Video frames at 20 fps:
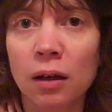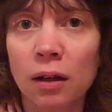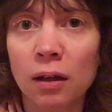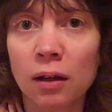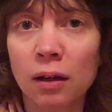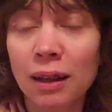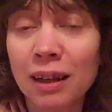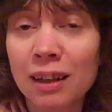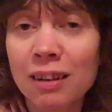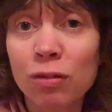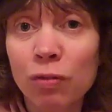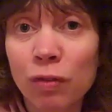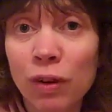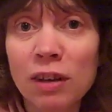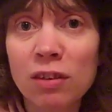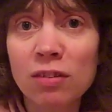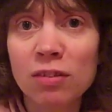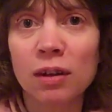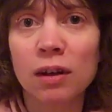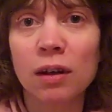let's
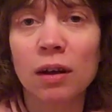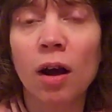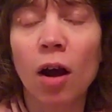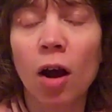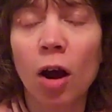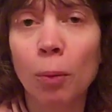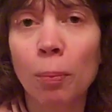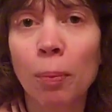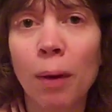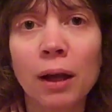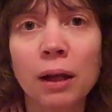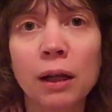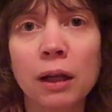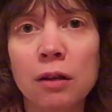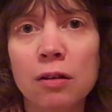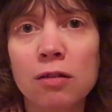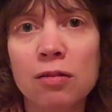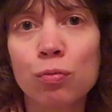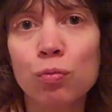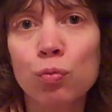face it, our body
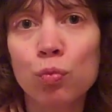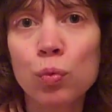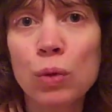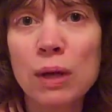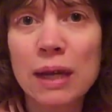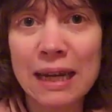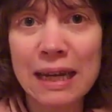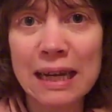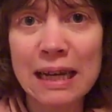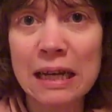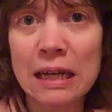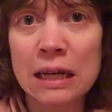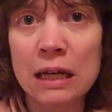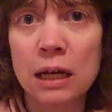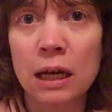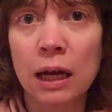gets weak,